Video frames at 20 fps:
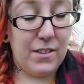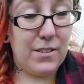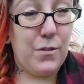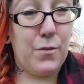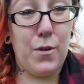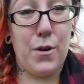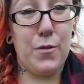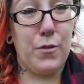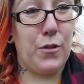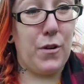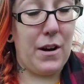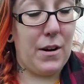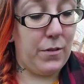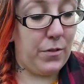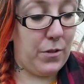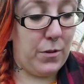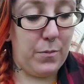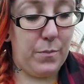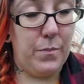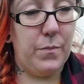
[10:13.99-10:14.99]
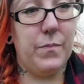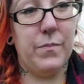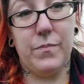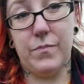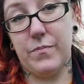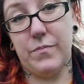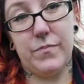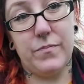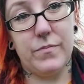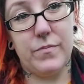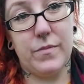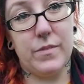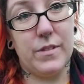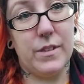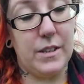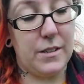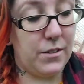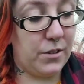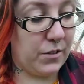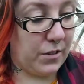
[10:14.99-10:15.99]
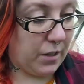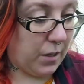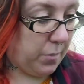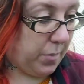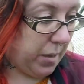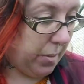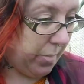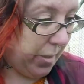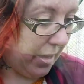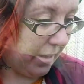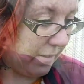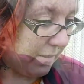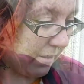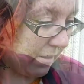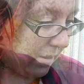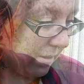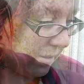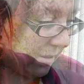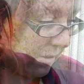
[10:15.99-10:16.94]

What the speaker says: If you overcrowd them, it's just going to be a mess.